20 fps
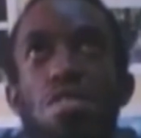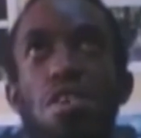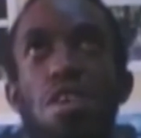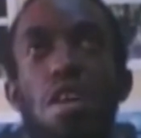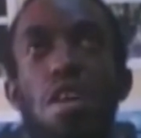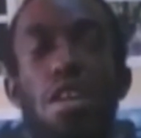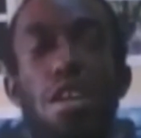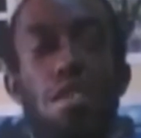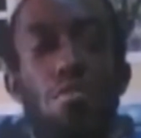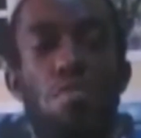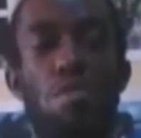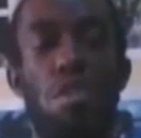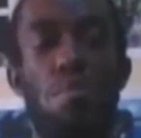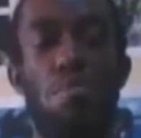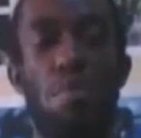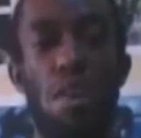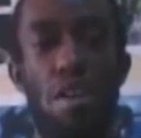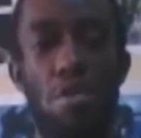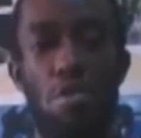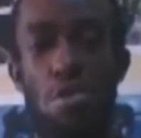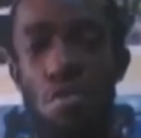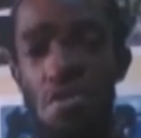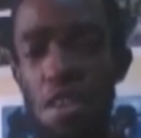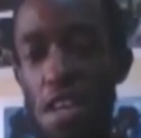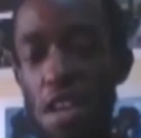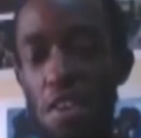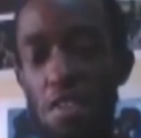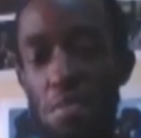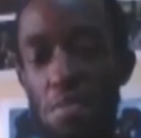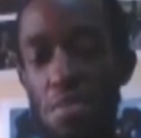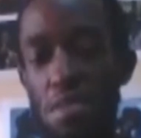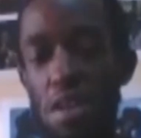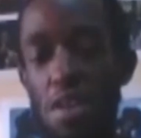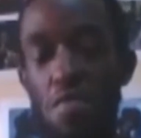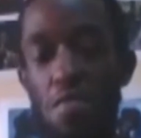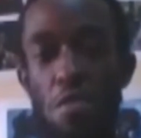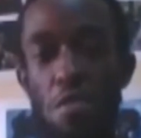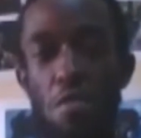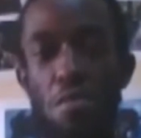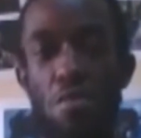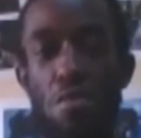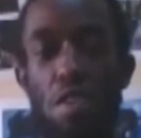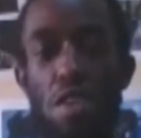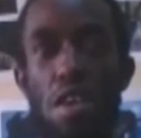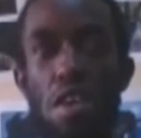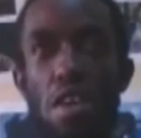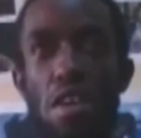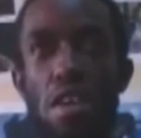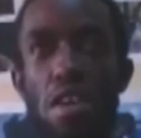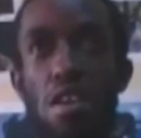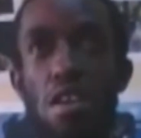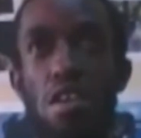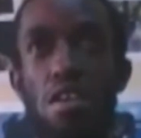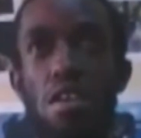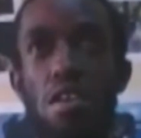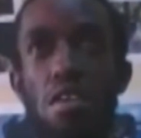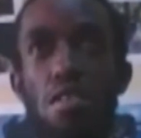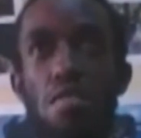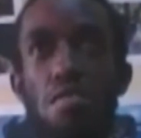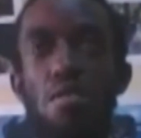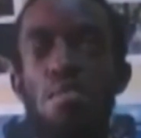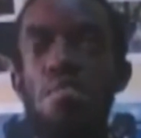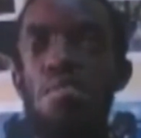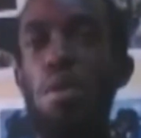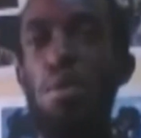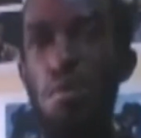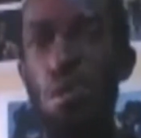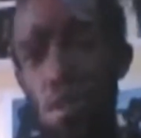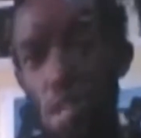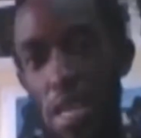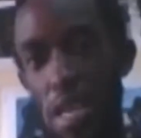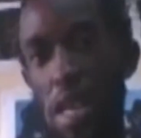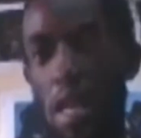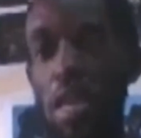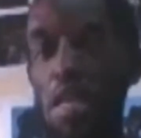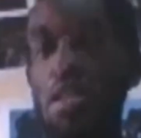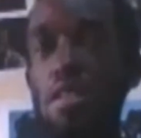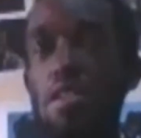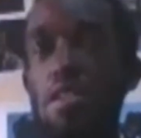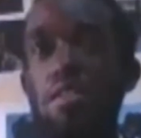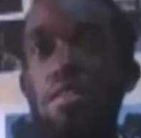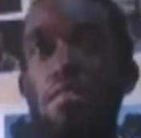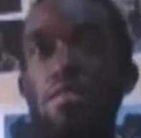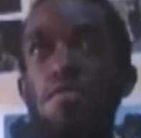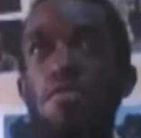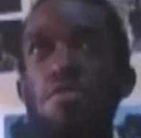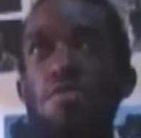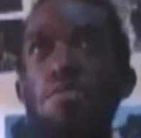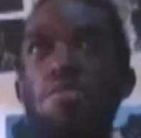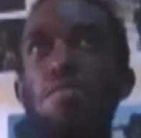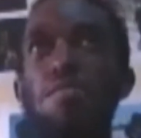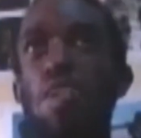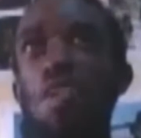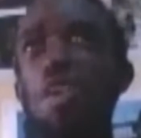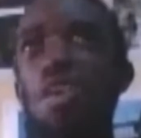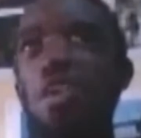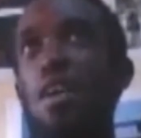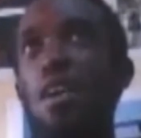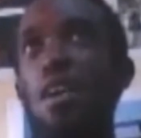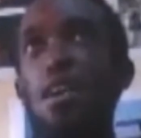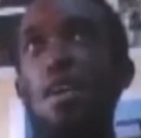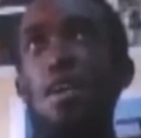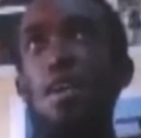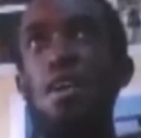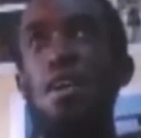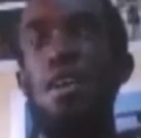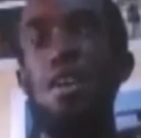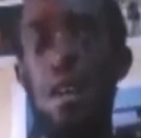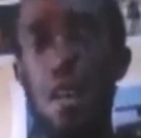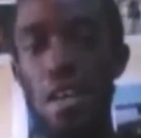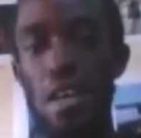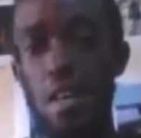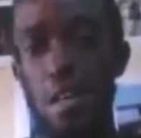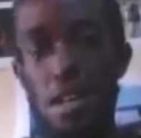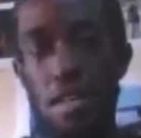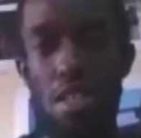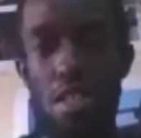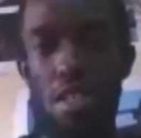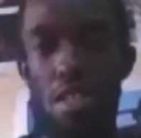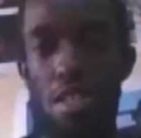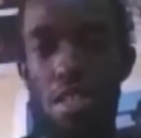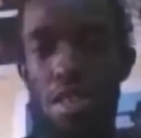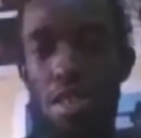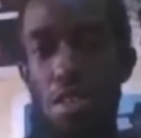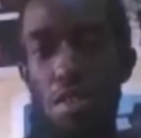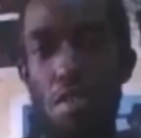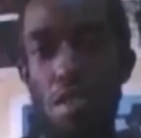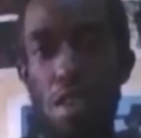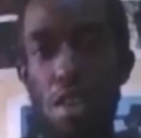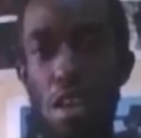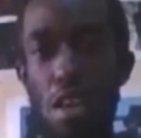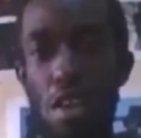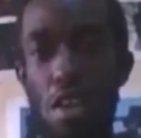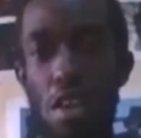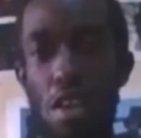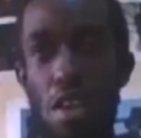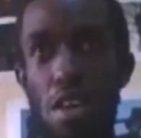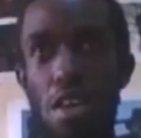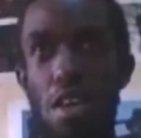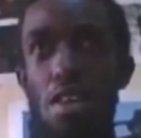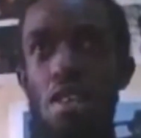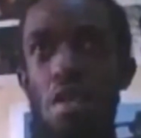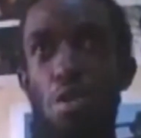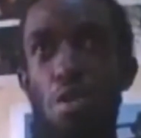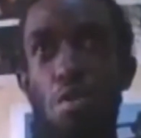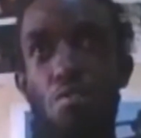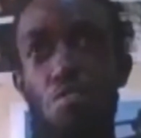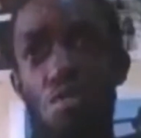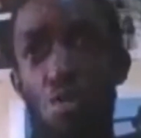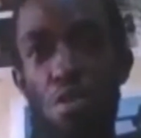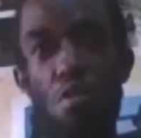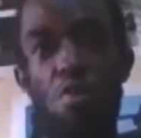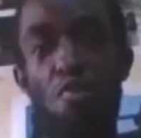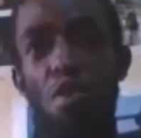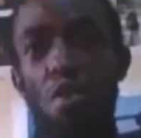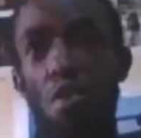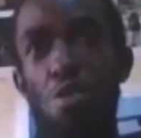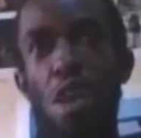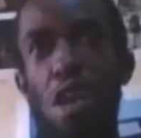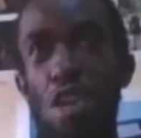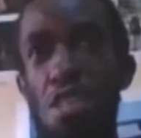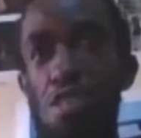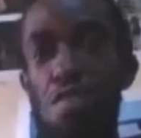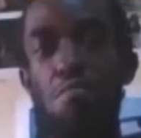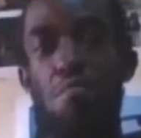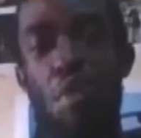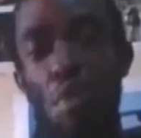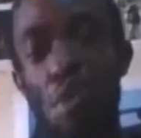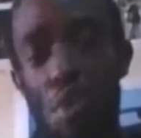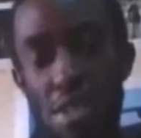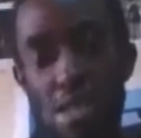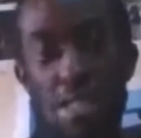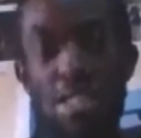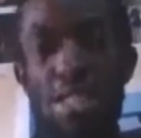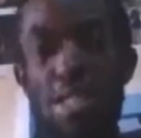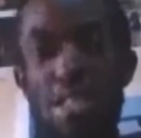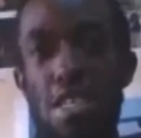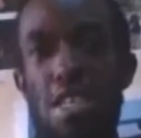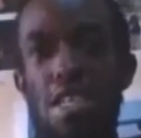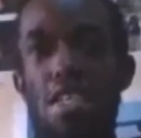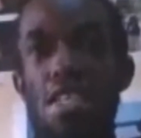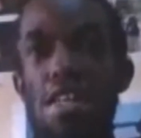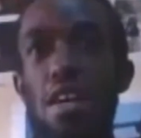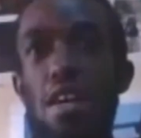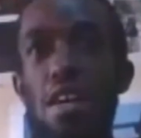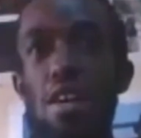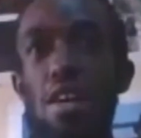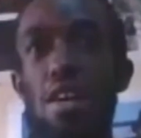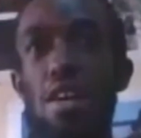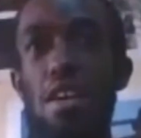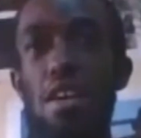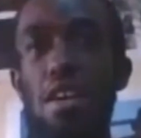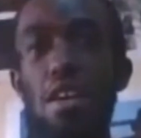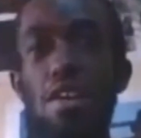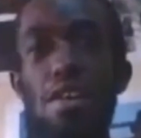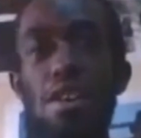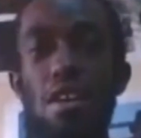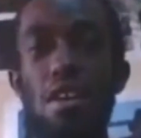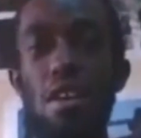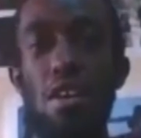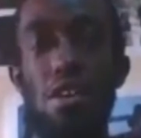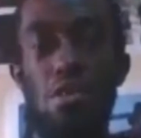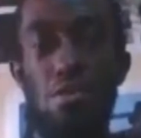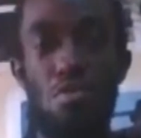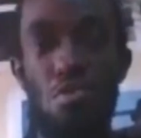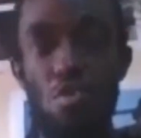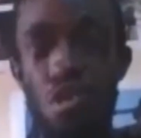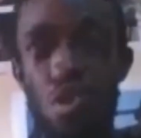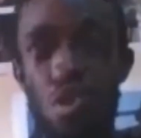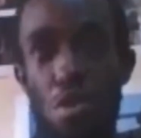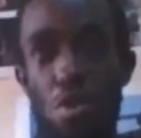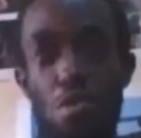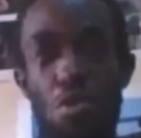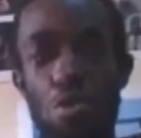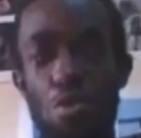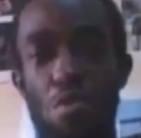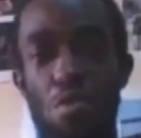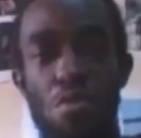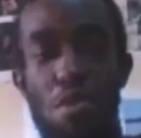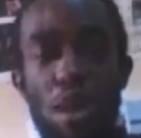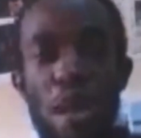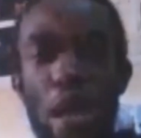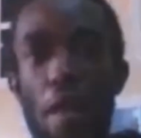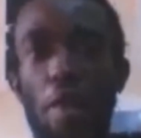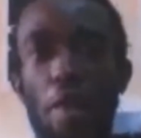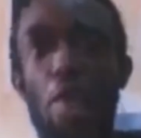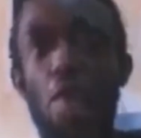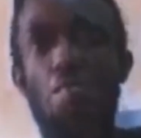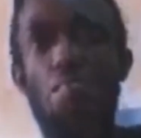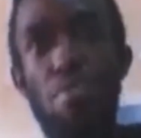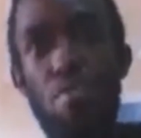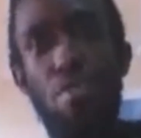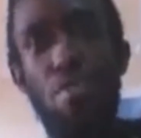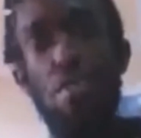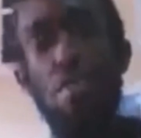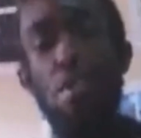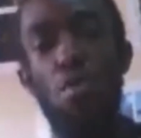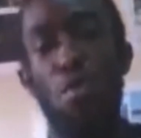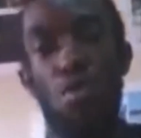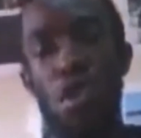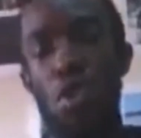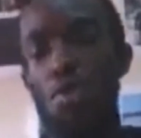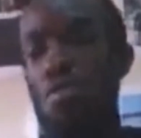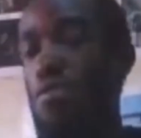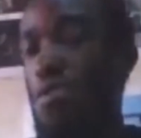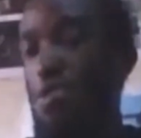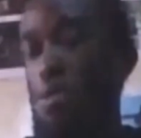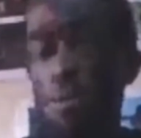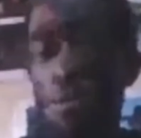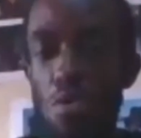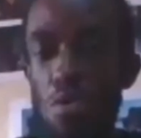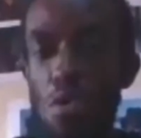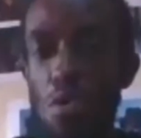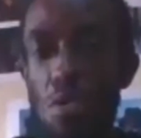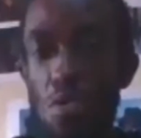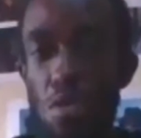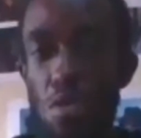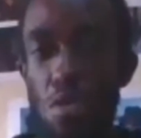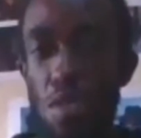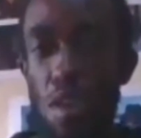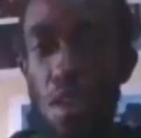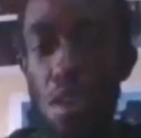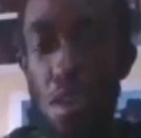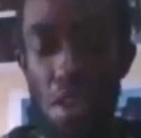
let me say, Pirates of the Caribbean from the waters, from the lakes. You get, they'll build for you at a boat in a studio room, and they put the water for you. You get,